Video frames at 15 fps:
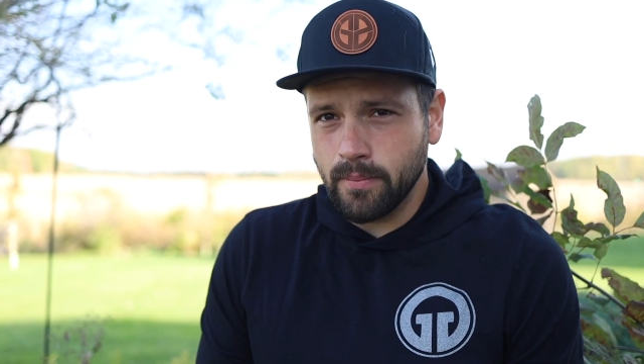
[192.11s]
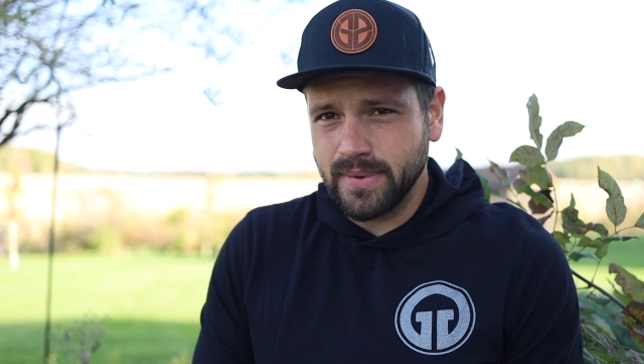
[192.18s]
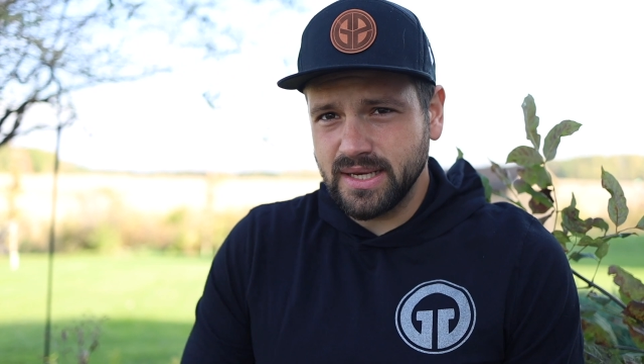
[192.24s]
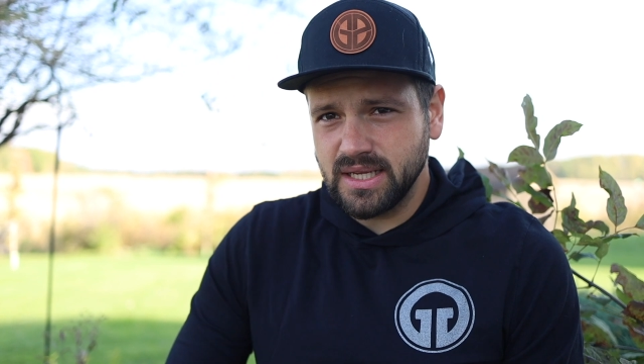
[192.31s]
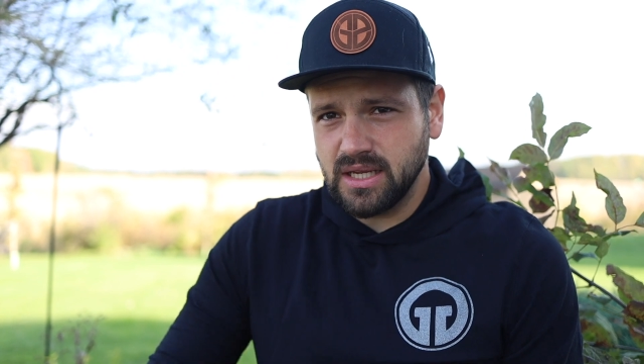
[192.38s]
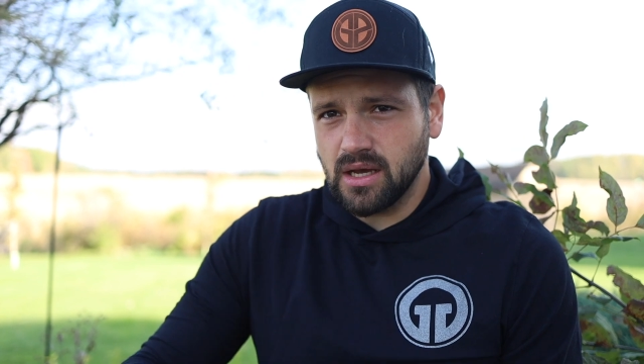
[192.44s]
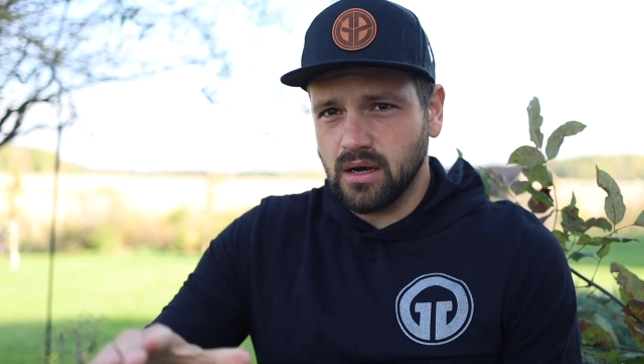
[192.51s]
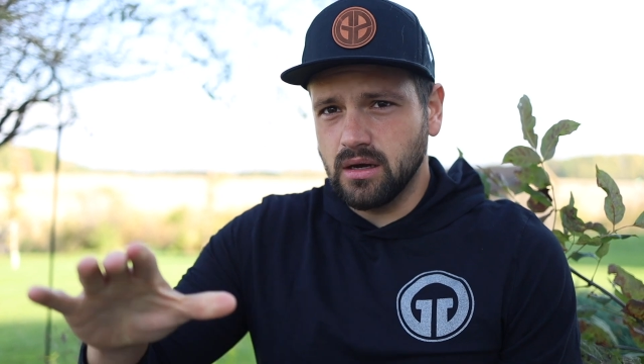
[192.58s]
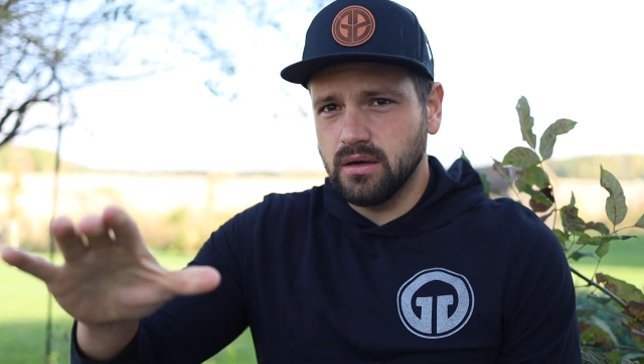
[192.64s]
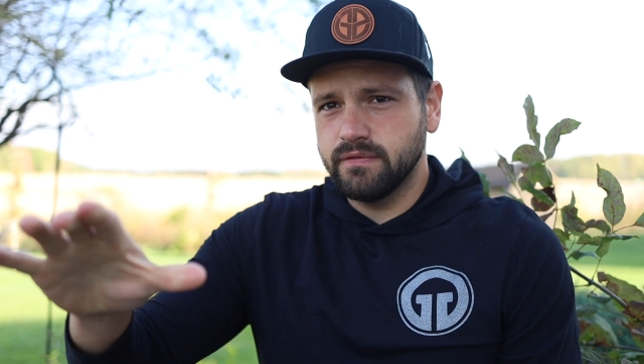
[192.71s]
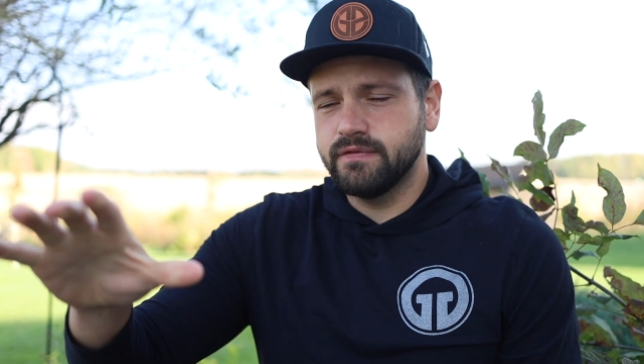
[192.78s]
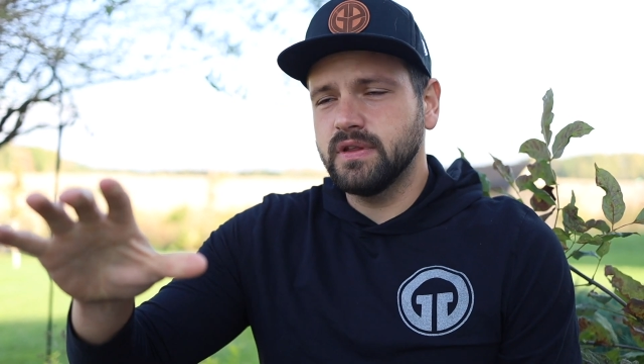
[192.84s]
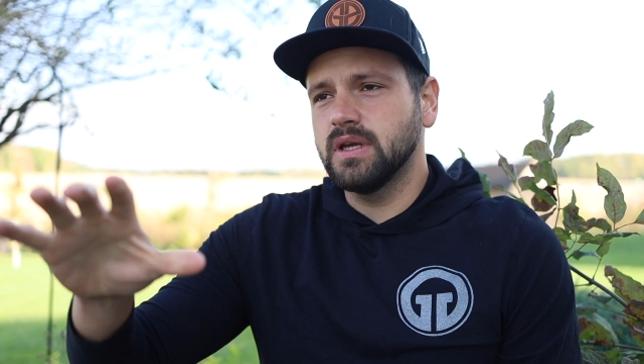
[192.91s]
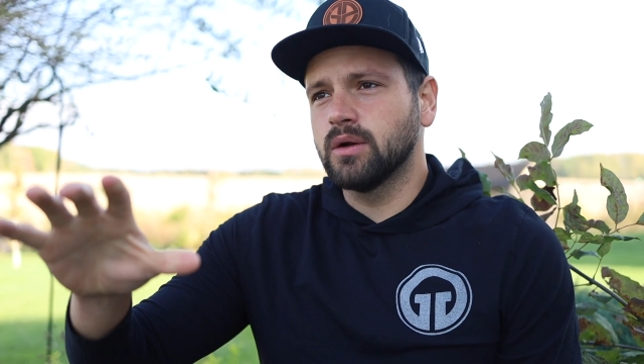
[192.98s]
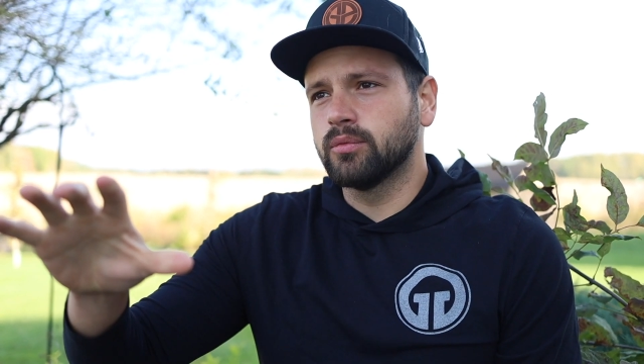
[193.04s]
many
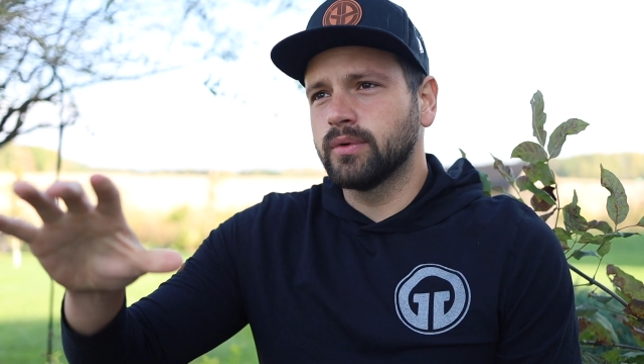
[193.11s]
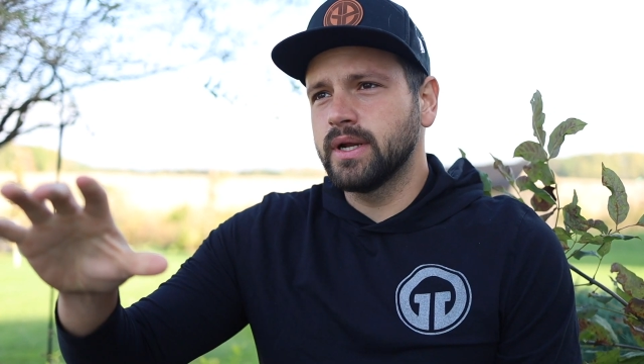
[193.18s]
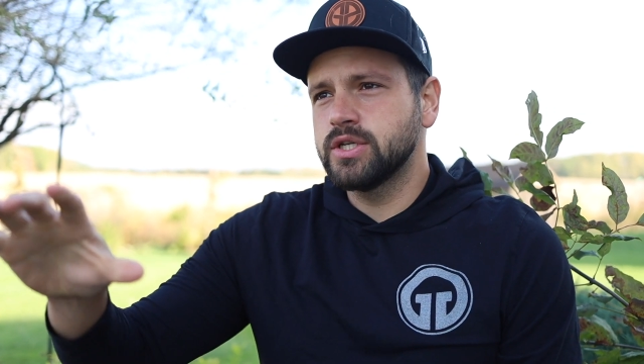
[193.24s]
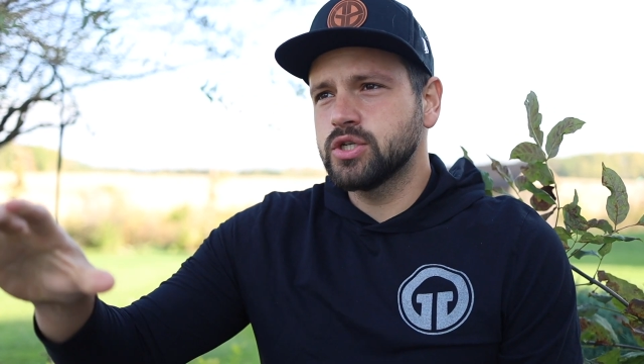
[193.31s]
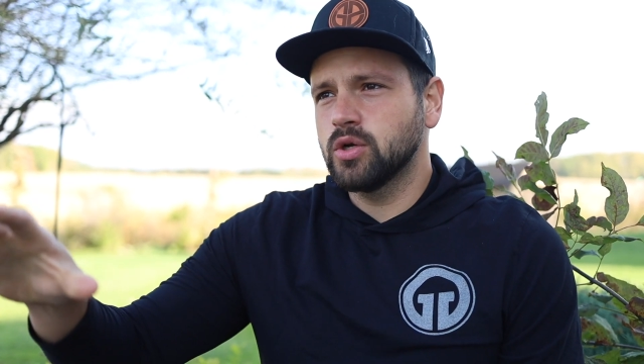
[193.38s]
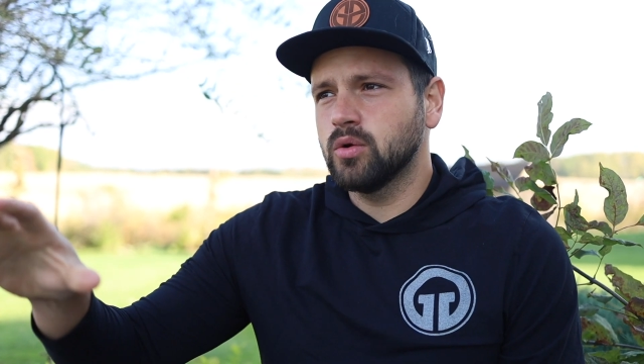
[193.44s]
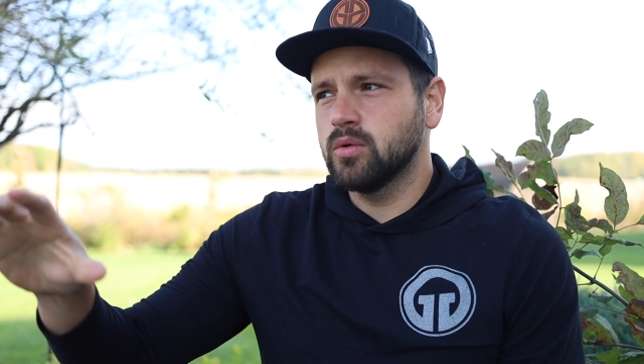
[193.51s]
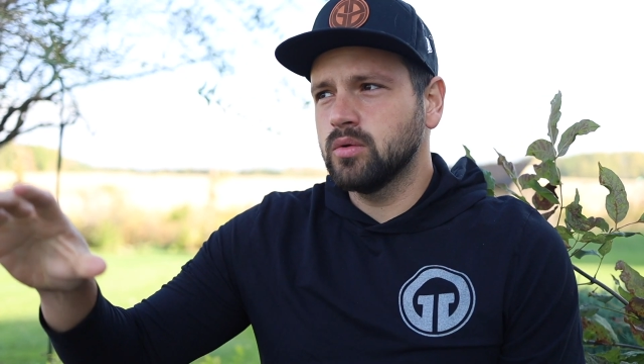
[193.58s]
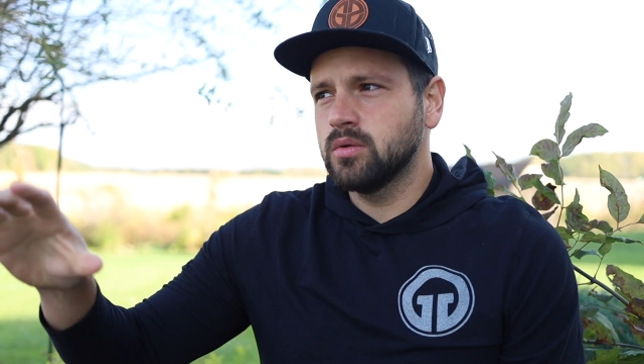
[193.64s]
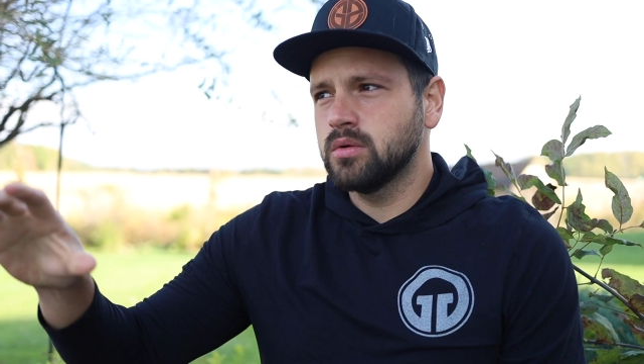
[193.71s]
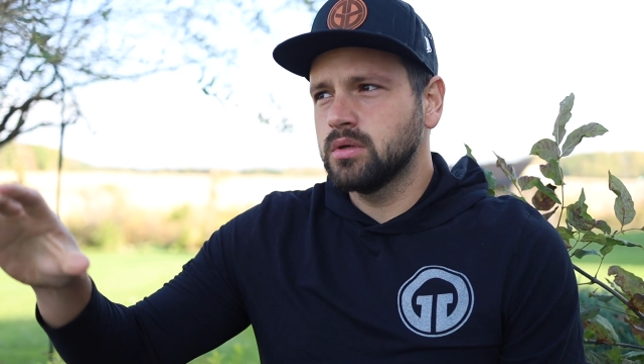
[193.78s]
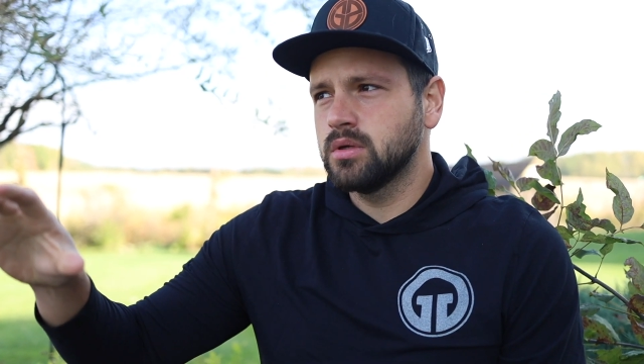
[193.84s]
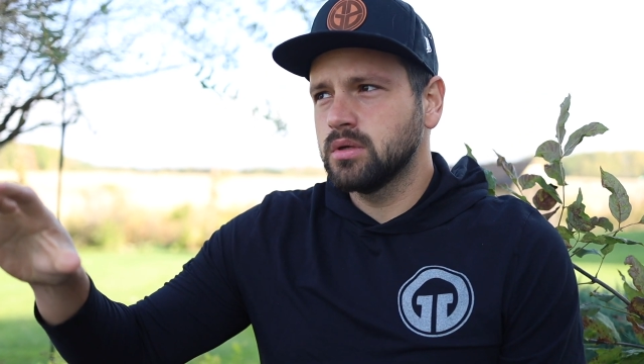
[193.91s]
of the original